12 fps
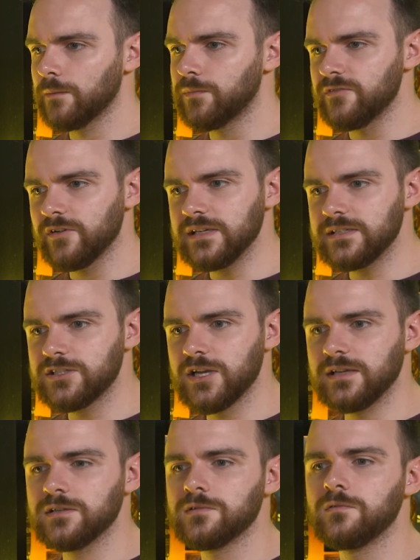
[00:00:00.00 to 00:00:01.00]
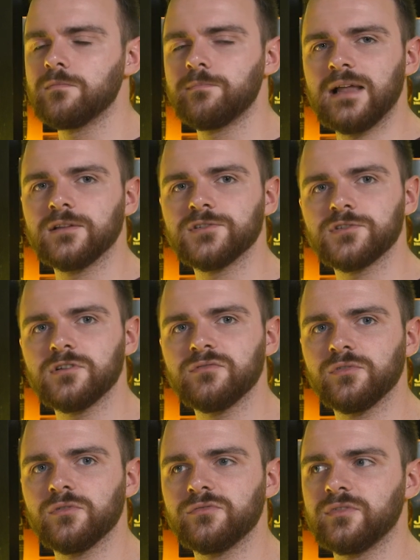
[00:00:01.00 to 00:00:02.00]
But a very gentle, balanced
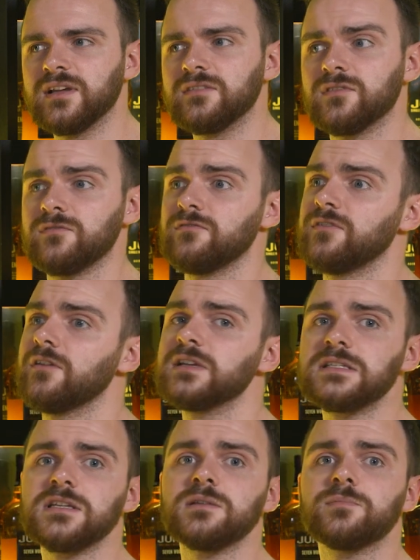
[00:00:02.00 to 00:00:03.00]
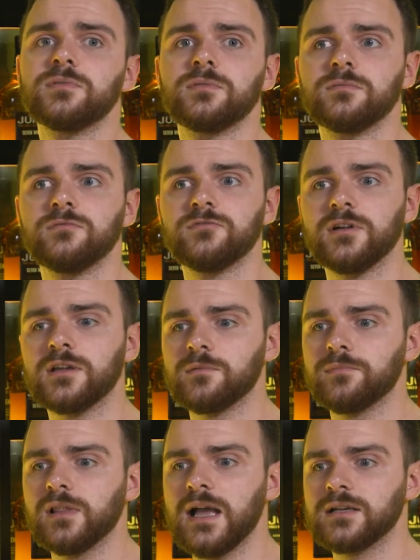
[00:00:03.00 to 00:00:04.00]
overall flavour, very deep, very
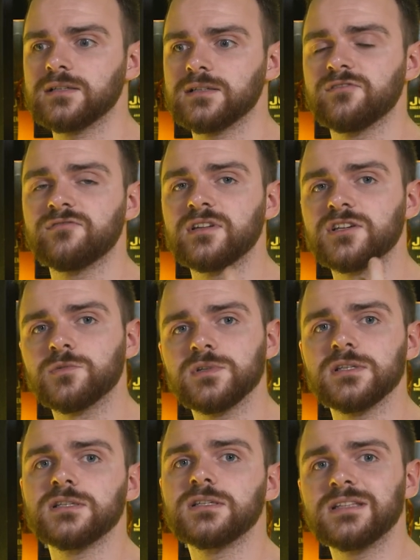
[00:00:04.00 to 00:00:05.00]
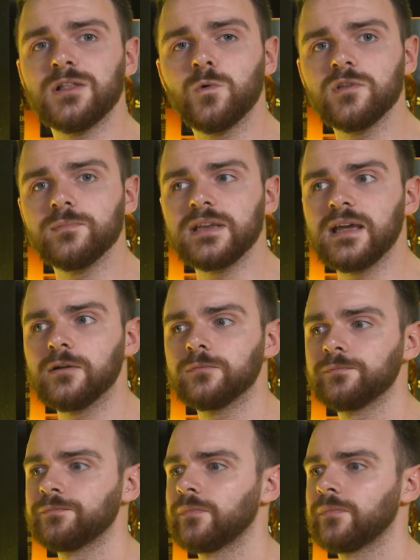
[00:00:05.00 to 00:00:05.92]
complex, and a finish which is still with me now.